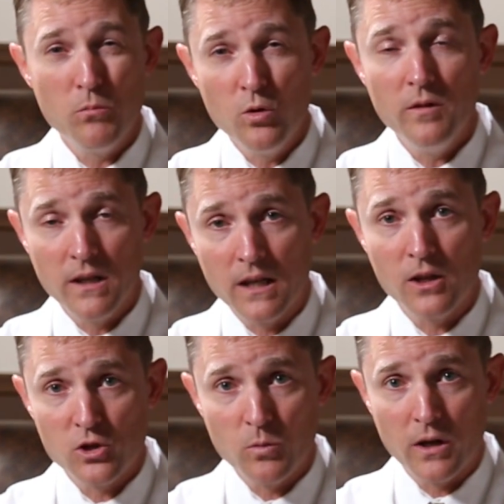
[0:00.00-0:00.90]
moving
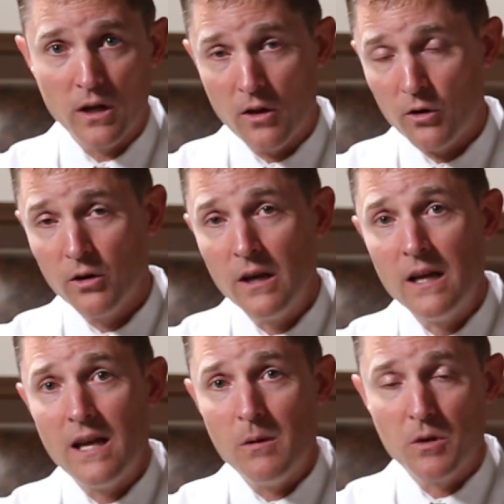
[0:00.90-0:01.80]
against one another
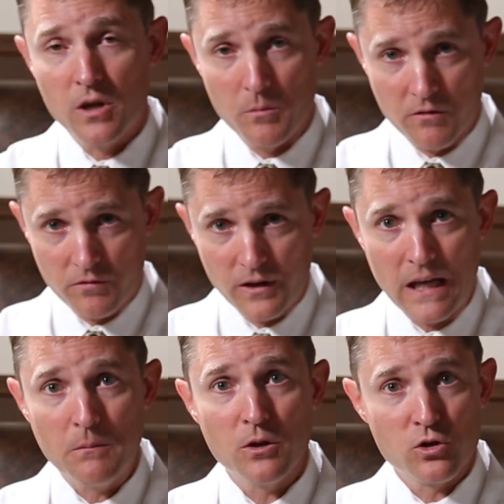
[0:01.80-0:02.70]
and become
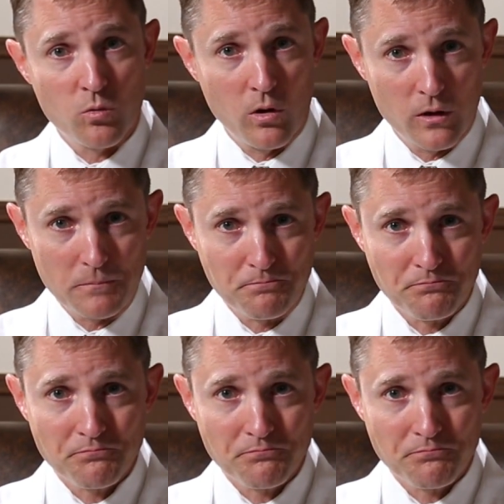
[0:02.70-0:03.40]
inflamed and swollen.